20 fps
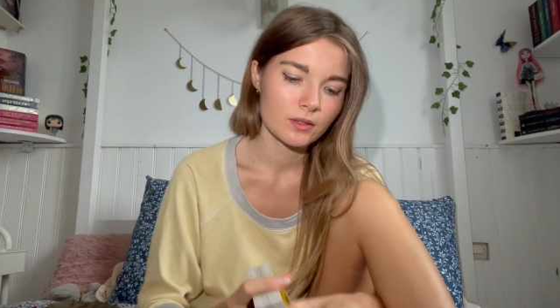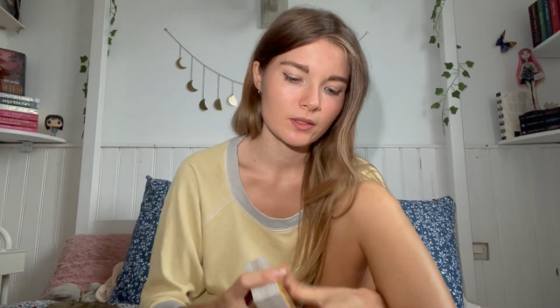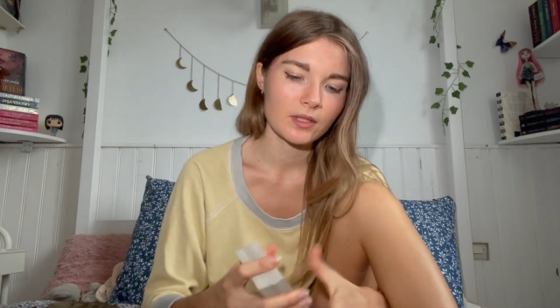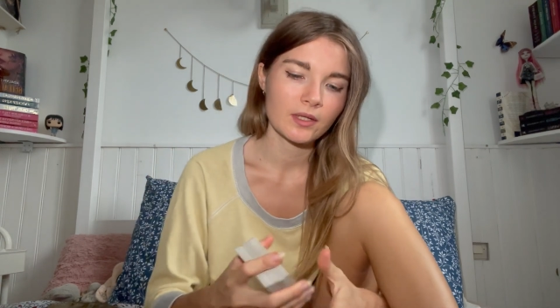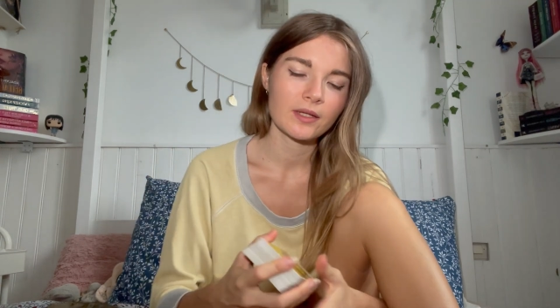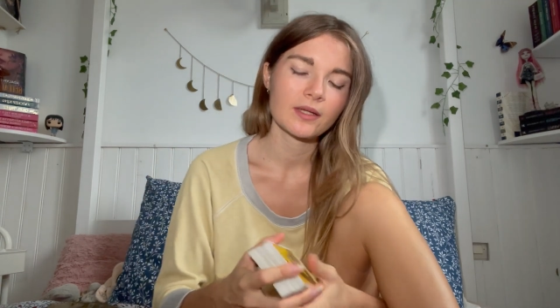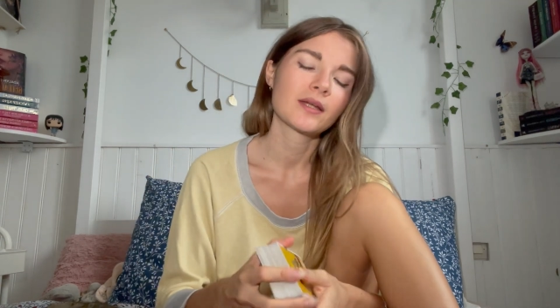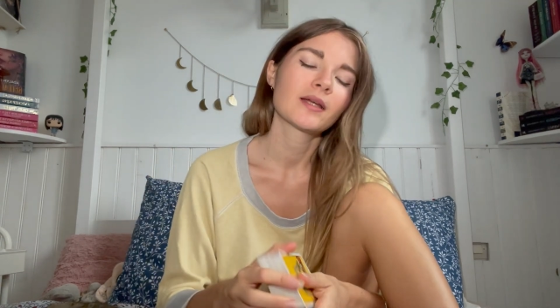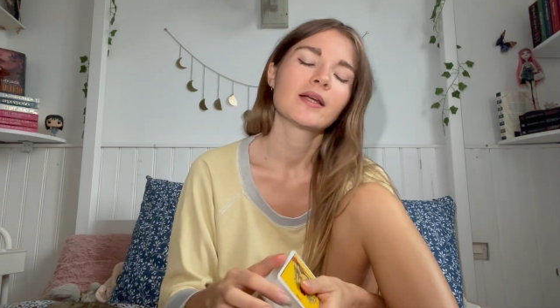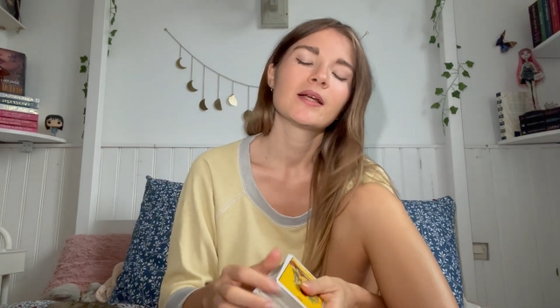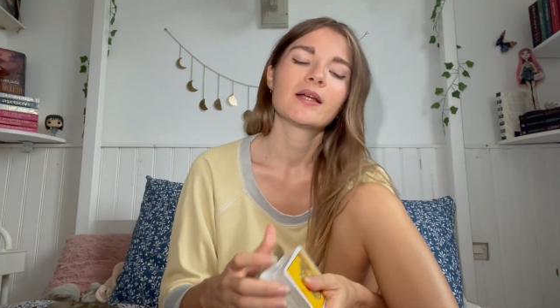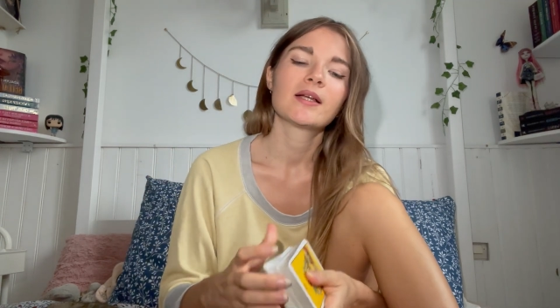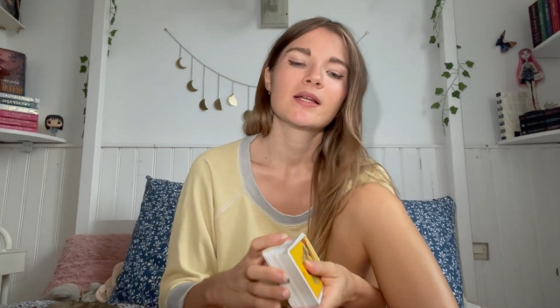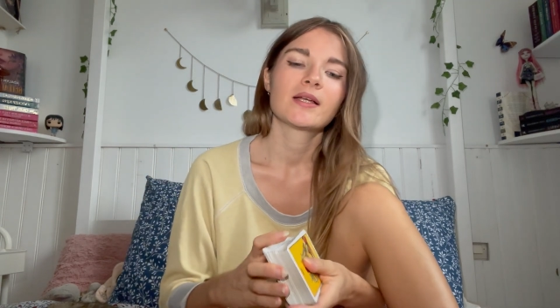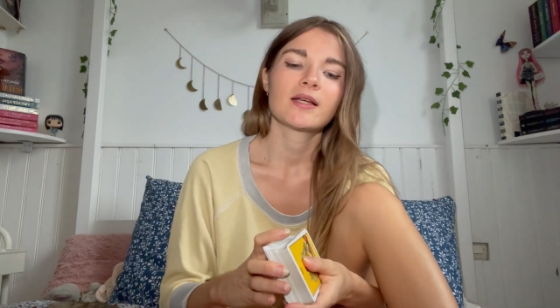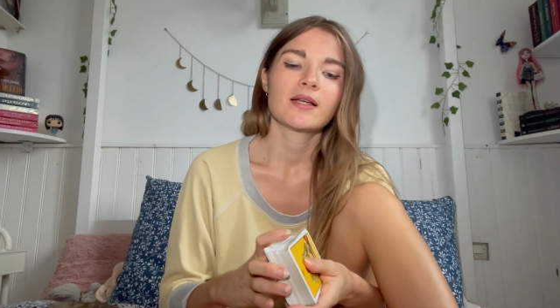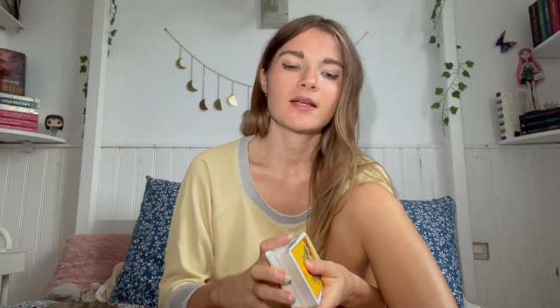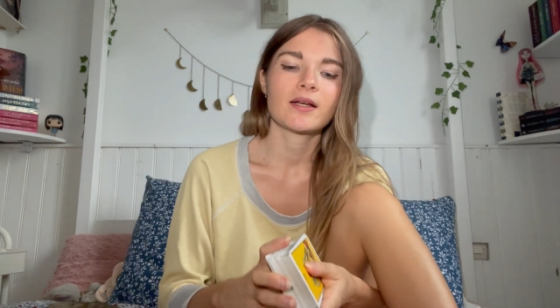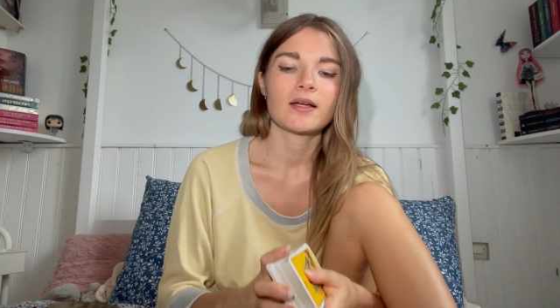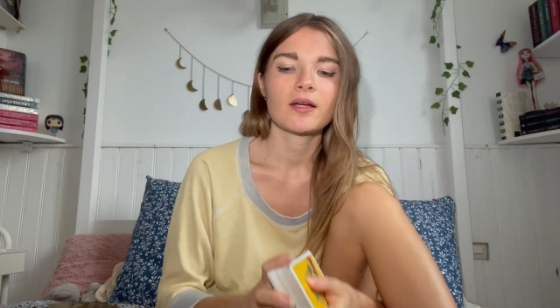
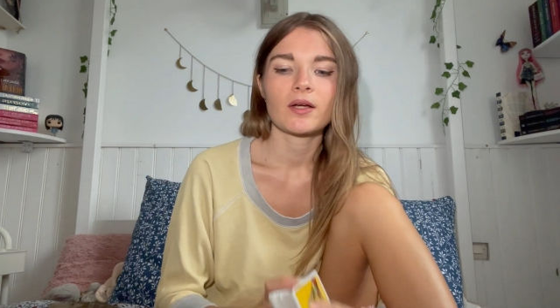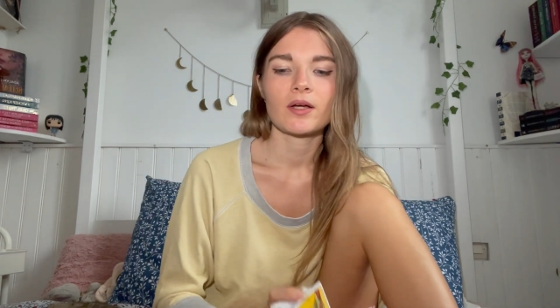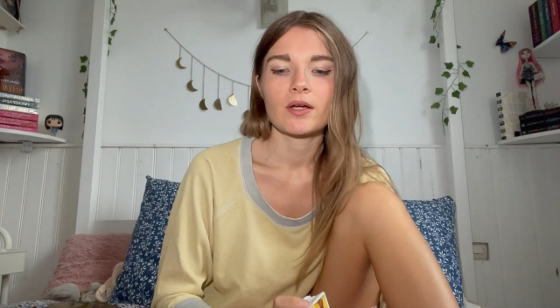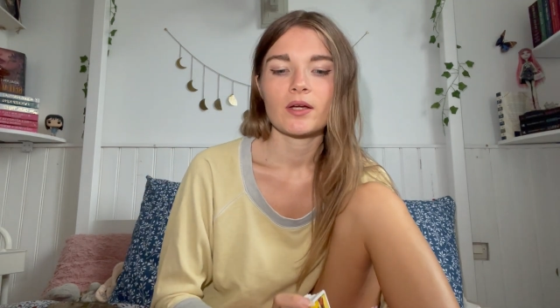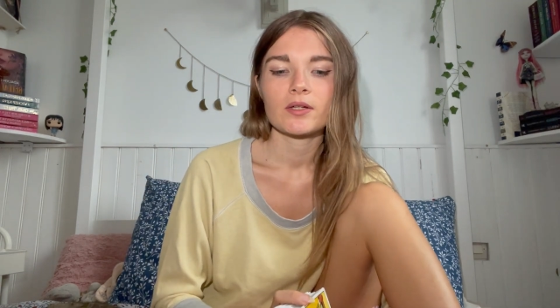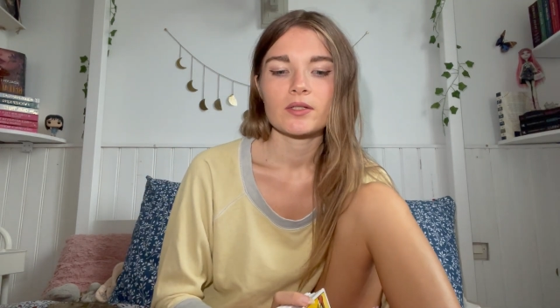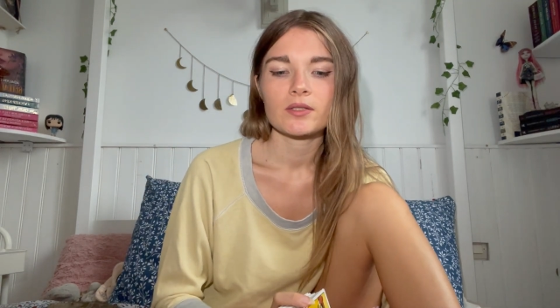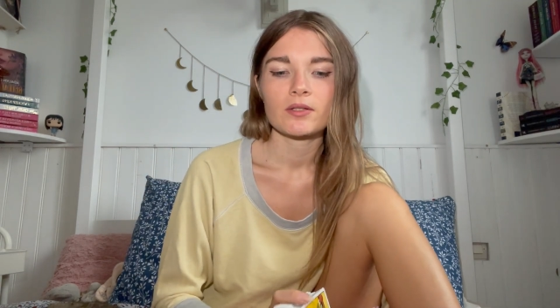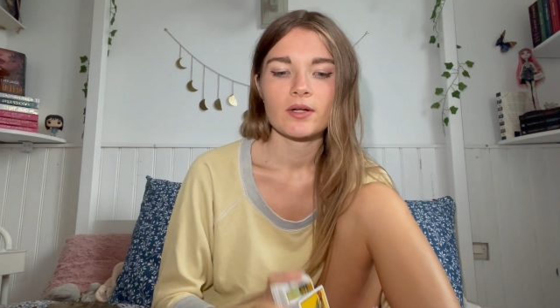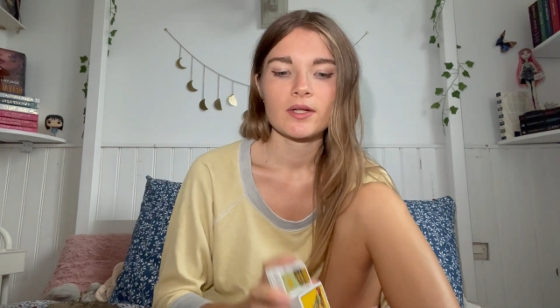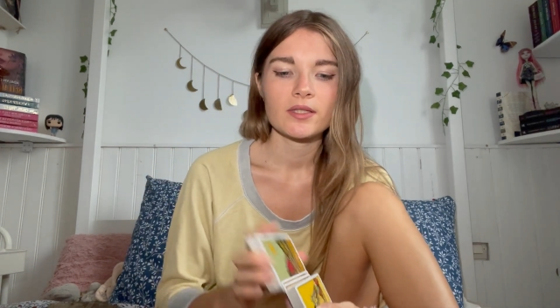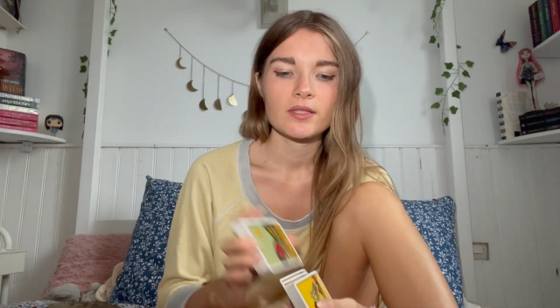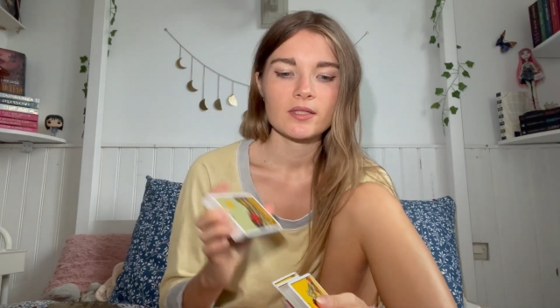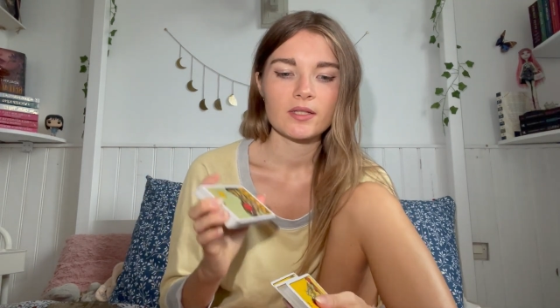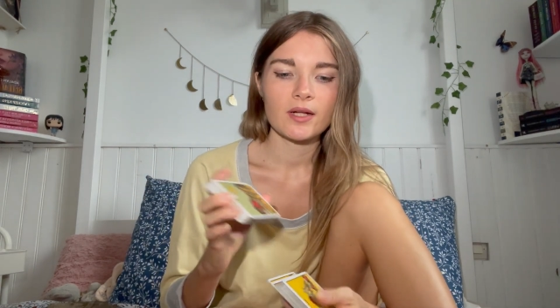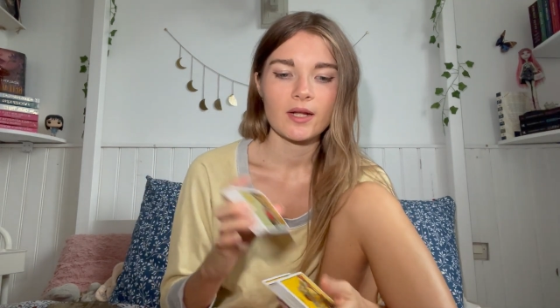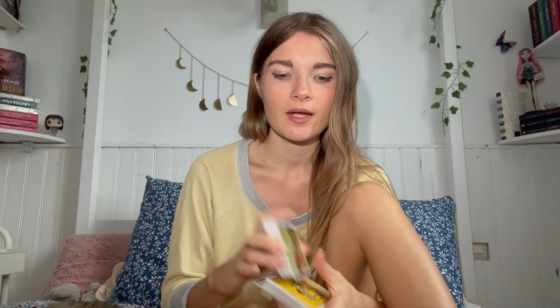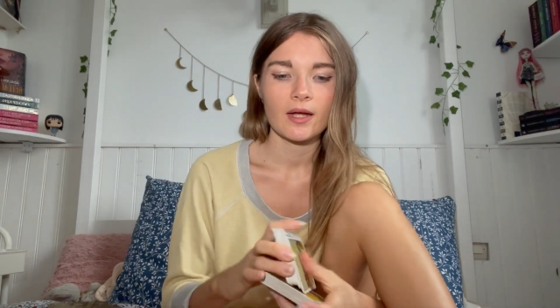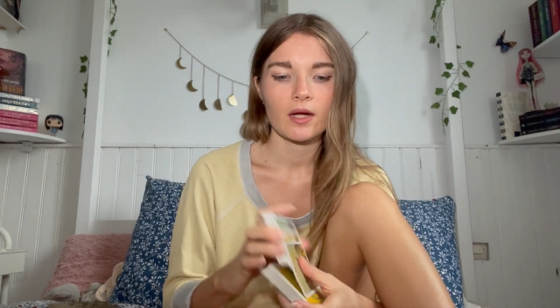So let's see